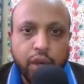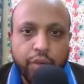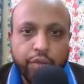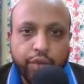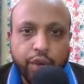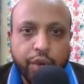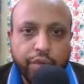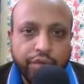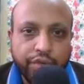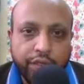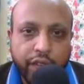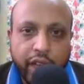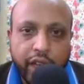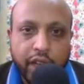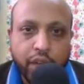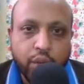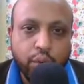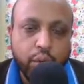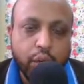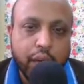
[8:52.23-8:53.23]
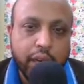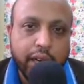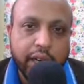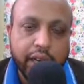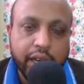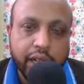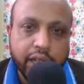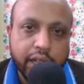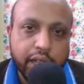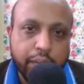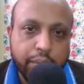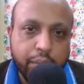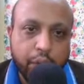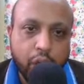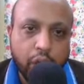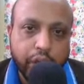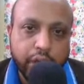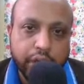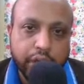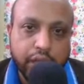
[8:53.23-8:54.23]
from where you are getting the
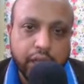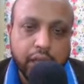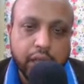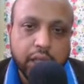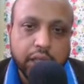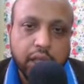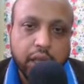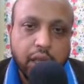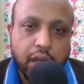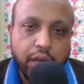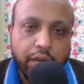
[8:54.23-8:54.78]
embryonic cells,